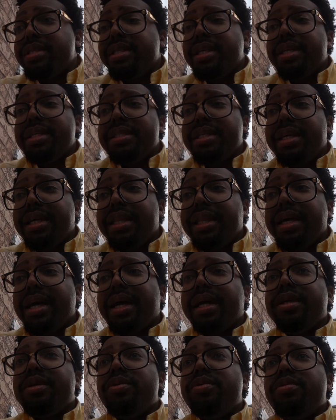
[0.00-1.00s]
Things like
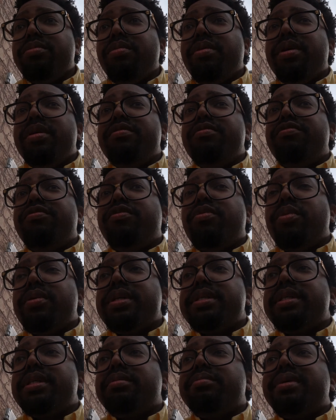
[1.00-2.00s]
that. You
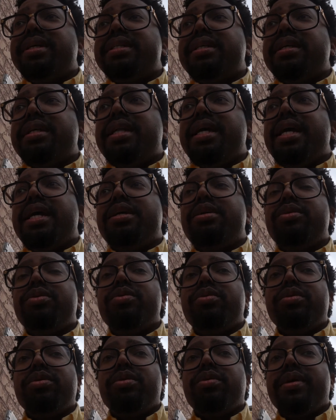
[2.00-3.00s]
reinforce him by saying, hey, you're
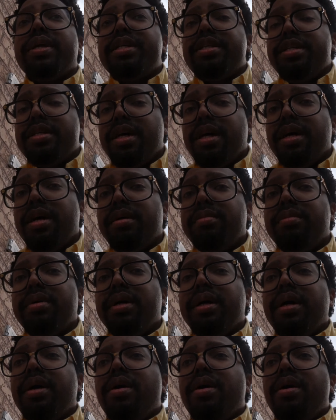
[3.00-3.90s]
doing a great job.